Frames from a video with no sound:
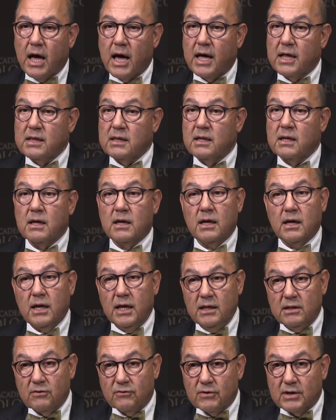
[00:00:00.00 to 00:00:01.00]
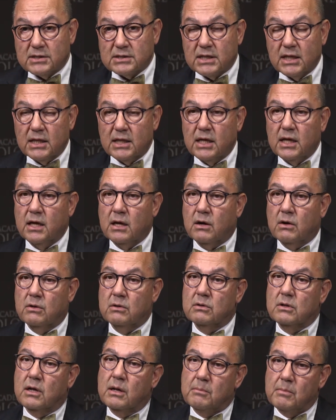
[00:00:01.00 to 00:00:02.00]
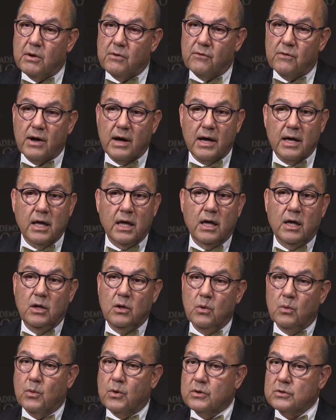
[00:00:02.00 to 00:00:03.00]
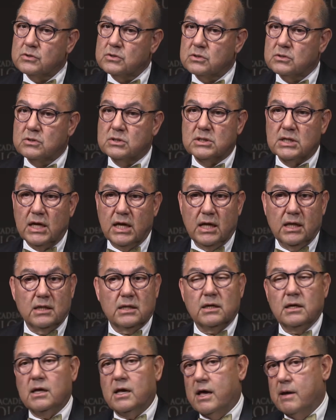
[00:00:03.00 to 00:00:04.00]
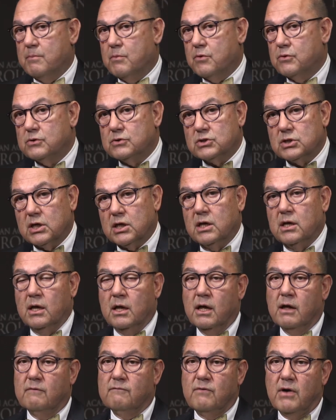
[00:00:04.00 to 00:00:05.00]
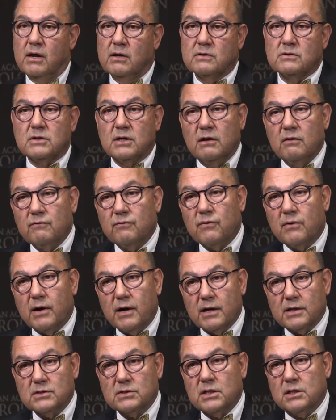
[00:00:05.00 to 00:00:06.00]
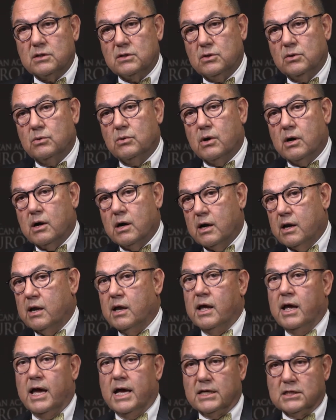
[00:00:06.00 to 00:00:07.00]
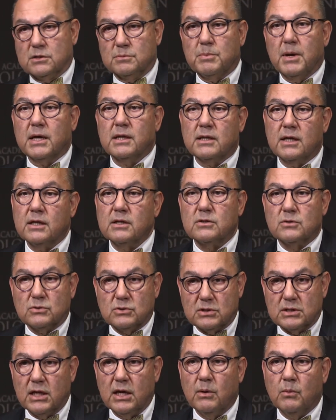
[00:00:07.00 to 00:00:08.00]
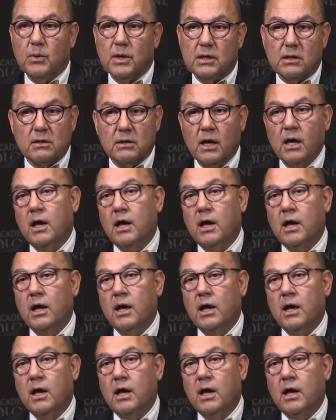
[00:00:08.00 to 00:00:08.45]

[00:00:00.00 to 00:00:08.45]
and interestingly, on the M R I, you won't see the hemorrhagic venous infarcts that you are expecting to see with